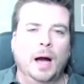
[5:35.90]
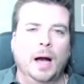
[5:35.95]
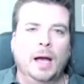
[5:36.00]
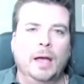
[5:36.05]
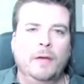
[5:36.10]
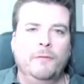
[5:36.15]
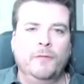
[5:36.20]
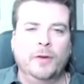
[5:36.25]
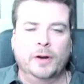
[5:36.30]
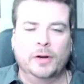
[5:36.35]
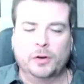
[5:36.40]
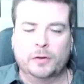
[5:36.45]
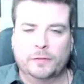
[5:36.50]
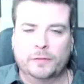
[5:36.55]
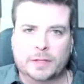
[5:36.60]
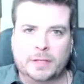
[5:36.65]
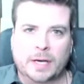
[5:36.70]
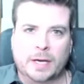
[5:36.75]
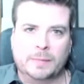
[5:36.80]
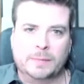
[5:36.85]
found out over
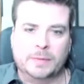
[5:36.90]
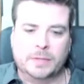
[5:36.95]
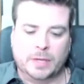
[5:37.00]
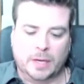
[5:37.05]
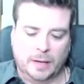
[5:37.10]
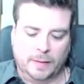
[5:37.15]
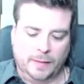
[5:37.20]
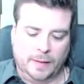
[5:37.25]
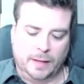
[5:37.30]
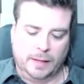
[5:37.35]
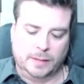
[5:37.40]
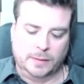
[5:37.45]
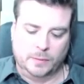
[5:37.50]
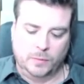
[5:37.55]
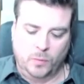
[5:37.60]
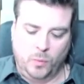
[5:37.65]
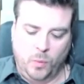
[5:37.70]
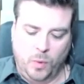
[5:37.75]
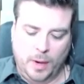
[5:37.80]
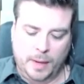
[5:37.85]
time, Scott, that
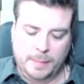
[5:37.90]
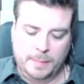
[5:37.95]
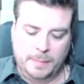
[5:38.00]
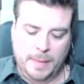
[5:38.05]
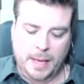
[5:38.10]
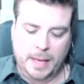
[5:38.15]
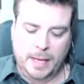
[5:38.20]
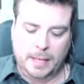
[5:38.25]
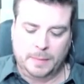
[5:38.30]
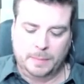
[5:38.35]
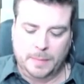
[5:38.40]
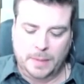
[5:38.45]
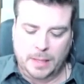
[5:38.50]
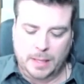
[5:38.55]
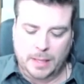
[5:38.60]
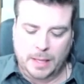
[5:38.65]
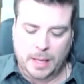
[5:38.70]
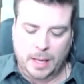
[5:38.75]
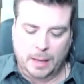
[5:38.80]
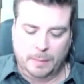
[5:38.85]
what made
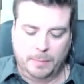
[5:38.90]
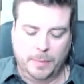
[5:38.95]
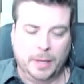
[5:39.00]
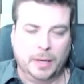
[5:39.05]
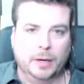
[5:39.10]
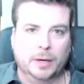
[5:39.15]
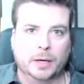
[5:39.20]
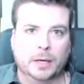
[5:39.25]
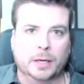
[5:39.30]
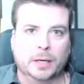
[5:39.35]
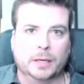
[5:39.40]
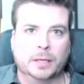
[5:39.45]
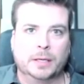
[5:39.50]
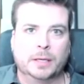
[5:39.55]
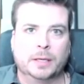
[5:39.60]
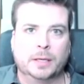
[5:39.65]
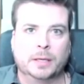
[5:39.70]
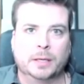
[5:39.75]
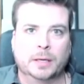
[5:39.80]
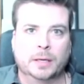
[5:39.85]
me a better
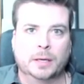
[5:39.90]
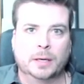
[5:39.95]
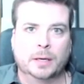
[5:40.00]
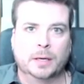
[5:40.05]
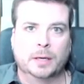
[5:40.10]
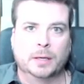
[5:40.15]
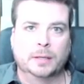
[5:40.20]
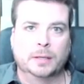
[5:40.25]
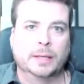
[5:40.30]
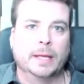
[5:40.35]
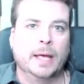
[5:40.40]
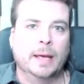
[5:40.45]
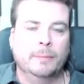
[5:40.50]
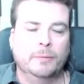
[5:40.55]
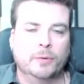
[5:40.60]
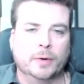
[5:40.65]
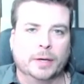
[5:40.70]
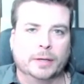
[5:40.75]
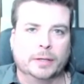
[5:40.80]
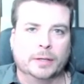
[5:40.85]
camp
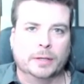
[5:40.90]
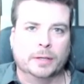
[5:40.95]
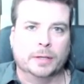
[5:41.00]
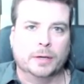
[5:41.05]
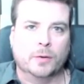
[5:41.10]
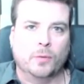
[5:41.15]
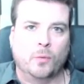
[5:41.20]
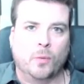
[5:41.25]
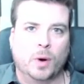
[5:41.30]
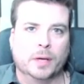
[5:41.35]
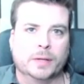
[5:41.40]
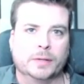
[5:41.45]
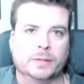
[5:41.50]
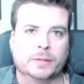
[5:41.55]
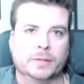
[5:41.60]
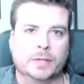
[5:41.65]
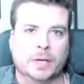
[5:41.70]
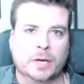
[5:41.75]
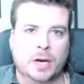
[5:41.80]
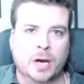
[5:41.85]
director was
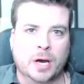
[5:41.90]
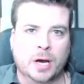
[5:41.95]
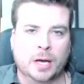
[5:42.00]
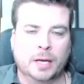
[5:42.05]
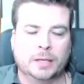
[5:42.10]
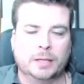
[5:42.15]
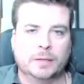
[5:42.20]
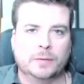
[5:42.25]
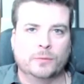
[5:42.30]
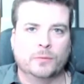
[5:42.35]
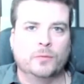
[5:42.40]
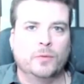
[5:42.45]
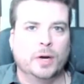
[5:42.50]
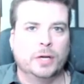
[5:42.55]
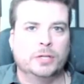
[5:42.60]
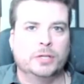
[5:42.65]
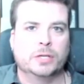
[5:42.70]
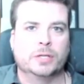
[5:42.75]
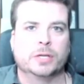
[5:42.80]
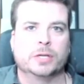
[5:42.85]
to not rush
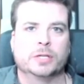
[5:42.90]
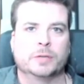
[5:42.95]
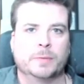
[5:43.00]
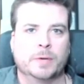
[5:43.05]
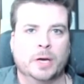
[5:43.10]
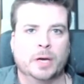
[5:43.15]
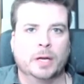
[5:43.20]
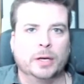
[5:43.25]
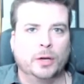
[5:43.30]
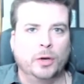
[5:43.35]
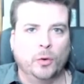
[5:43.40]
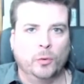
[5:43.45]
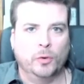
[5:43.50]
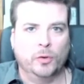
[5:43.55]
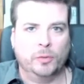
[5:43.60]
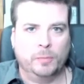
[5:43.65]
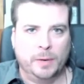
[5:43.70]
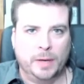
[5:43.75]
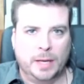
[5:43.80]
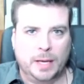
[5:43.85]
to judgment, not go
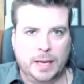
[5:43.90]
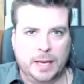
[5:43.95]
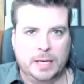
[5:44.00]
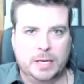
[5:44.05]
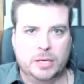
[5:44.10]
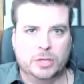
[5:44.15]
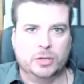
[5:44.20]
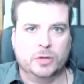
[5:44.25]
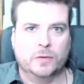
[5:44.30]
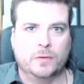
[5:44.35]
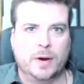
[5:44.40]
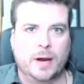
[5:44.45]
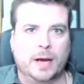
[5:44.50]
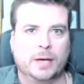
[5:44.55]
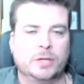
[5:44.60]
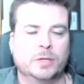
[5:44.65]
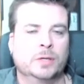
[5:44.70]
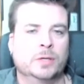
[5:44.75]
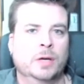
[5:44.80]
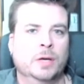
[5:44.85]
with my initial
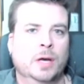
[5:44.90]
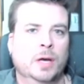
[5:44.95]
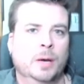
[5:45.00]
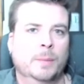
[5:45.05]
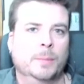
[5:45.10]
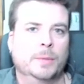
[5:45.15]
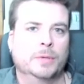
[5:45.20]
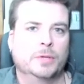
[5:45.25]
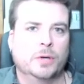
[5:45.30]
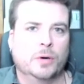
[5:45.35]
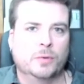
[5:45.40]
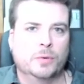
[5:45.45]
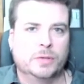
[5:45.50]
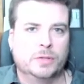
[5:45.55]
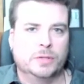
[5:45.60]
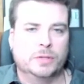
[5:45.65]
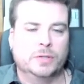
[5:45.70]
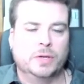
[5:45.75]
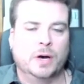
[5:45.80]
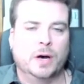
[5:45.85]
reaction, but to always
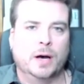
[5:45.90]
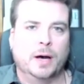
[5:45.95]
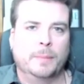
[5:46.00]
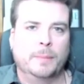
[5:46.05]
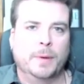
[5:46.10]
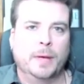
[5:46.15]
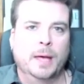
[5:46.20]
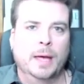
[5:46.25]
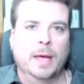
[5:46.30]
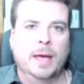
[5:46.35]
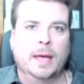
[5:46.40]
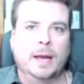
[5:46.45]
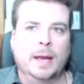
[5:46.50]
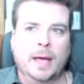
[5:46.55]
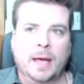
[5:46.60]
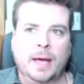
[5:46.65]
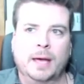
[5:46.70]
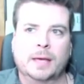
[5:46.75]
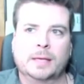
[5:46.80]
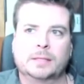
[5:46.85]
stop and
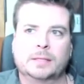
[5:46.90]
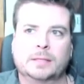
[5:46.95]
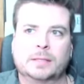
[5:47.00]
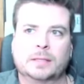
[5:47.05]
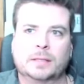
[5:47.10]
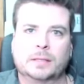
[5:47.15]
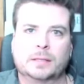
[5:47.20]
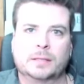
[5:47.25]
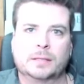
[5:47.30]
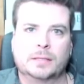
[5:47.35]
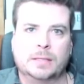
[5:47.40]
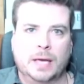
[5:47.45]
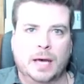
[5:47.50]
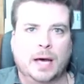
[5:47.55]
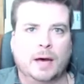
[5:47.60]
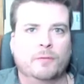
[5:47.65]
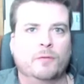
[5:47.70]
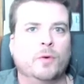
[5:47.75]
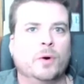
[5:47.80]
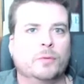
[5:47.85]
ask
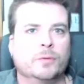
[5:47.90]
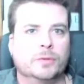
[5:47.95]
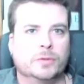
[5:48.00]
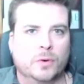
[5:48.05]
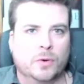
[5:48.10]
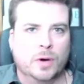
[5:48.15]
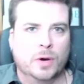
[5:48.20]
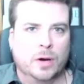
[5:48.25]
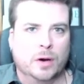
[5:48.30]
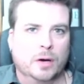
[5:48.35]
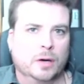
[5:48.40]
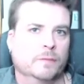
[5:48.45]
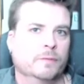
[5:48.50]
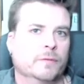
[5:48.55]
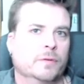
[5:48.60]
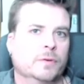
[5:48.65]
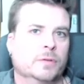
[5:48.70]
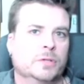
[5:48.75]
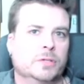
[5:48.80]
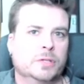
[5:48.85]
staff what was going on. If
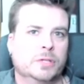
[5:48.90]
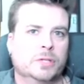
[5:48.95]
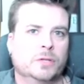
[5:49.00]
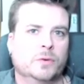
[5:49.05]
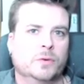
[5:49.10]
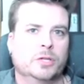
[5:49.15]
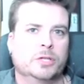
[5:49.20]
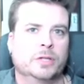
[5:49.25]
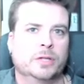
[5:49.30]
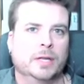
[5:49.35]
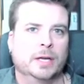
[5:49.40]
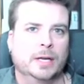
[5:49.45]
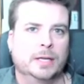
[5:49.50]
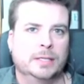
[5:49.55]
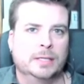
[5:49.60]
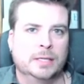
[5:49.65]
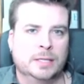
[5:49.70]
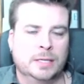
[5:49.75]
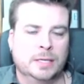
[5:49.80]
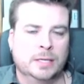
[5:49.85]
there's a situation that I
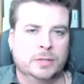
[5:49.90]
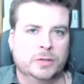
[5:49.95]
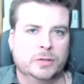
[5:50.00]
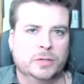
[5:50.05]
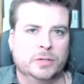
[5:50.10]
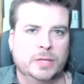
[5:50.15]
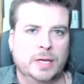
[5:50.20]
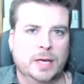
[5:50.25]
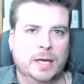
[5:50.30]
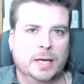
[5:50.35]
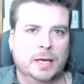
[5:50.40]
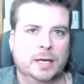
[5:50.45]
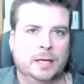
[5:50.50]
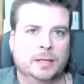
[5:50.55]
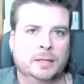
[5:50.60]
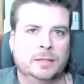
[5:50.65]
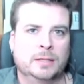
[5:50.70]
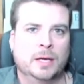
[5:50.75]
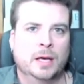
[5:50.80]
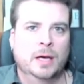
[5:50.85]
didn't
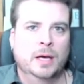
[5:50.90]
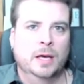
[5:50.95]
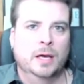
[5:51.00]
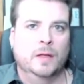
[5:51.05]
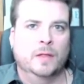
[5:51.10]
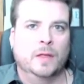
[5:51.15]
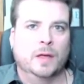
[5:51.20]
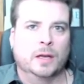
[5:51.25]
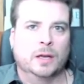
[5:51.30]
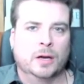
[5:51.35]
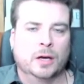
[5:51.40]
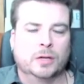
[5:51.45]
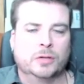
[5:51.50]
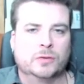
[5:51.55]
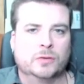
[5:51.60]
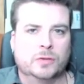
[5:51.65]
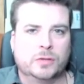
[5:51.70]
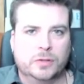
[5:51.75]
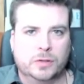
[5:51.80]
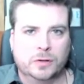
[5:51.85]
understand, that not
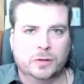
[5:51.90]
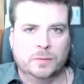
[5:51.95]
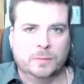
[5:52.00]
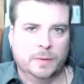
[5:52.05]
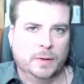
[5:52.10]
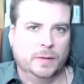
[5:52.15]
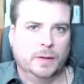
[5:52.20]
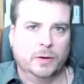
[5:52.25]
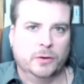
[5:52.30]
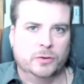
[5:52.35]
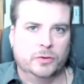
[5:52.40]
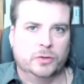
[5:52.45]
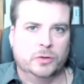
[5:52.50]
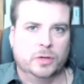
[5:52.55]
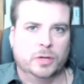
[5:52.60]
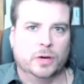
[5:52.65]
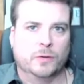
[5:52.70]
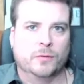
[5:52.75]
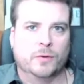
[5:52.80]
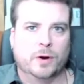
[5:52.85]
to assume that they were doing
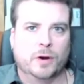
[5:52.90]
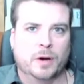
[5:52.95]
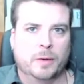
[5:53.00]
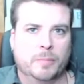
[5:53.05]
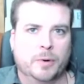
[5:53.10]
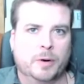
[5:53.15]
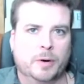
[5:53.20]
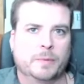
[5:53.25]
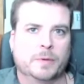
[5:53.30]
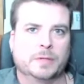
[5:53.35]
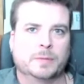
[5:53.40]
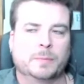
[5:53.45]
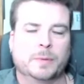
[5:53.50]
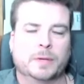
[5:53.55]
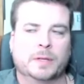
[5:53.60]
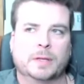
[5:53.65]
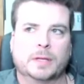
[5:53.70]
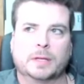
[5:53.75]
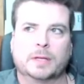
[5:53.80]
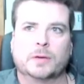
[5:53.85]
it wrong on purpose,
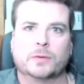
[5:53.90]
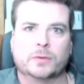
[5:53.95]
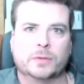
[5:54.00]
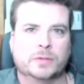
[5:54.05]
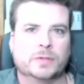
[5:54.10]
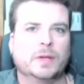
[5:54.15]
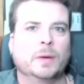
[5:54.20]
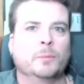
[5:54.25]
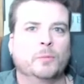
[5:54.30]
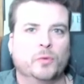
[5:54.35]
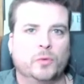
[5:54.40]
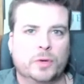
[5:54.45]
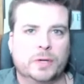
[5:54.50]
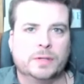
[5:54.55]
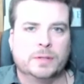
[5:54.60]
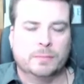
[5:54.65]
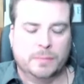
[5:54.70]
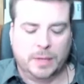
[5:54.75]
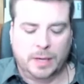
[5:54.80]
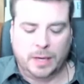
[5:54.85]
but that there was some
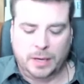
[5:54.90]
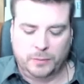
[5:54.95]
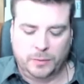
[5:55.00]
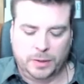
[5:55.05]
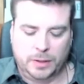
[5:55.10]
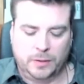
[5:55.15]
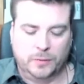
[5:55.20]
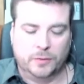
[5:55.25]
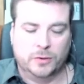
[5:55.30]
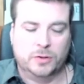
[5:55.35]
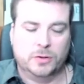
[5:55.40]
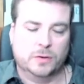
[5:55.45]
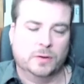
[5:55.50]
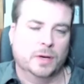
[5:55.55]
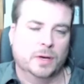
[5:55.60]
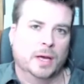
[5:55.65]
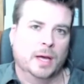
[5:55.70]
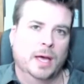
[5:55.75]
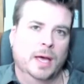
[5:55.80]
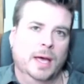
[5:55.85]
reason behind what they were
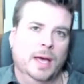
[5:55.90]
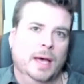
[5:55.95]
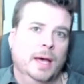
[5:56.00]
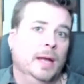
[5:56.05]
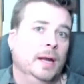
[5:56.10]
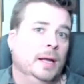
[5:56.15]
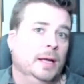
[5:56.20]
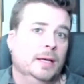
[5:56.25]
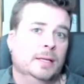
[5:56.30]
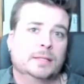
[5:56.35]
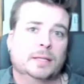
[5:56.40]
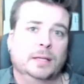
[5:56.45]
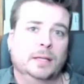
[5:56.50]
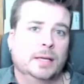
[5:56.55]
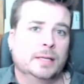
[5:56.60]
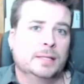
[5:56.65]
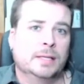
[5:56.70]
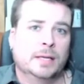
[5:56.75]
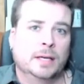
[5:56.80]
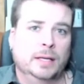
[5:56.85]
doing. And it's a
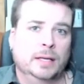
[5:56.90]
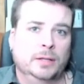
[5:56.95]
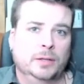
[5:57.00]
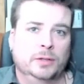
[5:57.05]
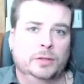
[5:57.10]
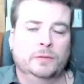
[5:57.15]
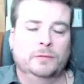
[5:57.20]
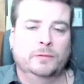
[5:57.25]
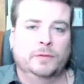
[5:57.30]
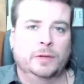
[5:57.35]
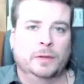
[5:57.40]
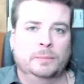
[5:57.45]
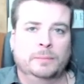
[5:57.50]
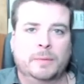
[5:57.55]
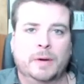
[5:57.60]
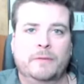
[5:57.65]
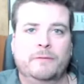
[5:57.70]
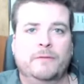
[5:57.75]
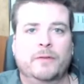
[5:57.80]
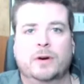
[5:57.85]
lesson I learned from
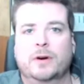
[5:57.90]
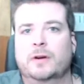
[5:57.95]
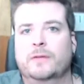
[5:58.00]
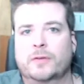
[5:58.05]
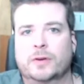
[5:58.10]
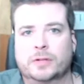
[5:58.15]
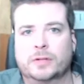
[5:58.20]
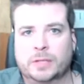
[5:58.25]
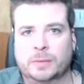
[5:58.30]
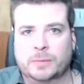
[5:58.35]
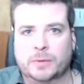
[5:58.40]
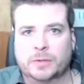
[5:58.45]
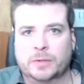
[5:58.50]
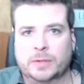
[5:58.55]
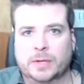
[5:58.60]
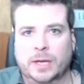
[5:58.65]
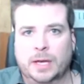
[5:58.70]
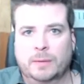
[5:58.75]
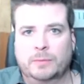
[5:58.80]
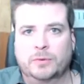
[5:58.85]
my very first summer as a
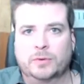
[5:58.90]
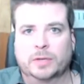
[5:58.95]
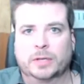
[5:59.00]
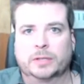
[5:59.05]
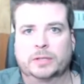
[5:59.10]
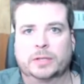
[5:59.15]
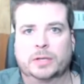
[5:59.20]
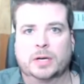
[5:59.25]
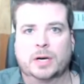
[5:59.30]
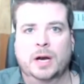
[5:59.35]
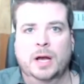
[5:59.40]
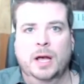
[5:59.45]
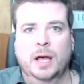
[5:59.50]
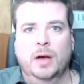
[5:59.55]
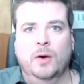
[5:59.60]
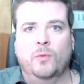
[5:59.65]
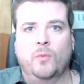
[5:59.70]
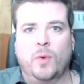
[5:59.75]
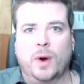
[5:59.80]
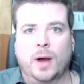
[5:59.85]
camp director,
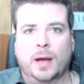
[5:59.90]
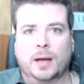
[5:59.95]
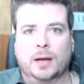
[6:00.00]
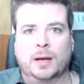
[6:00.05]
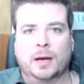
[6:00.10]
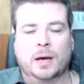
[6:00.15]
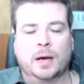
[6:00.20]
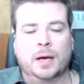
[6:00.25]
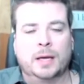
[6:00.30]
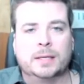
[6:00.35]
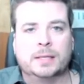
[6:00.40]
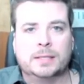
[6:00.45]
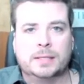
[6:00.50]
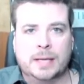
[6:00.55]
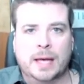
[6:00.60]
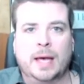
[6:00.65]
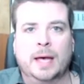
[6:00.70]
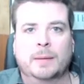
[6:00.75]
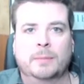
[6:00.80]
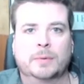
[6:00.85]
when I
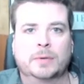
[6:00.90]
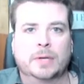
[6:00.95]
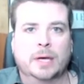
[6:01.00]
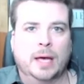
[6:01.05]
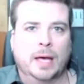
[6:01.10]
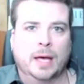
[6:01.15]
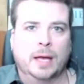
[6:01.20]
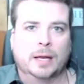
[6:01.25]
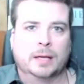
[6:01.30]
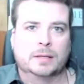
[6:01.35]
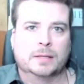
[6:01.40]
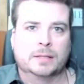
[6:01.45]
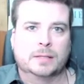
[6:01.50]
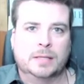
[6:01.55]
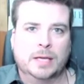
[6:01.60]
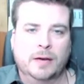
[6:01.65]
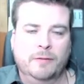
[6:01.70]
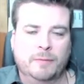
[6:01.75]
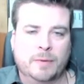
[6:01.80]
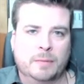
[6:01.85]
snapped at a
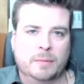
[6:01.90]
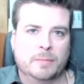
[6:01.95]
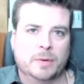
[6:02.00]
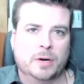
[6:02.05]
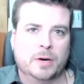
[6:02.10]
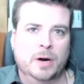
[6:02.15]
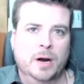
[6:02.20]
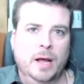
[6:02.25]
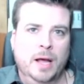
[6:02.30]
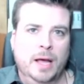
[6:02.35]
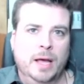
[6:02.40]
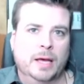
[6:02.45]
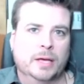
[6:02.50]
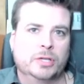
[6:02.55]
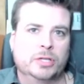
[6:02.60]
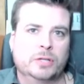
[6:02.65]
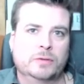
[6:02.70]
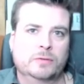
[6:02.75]
staff member and she was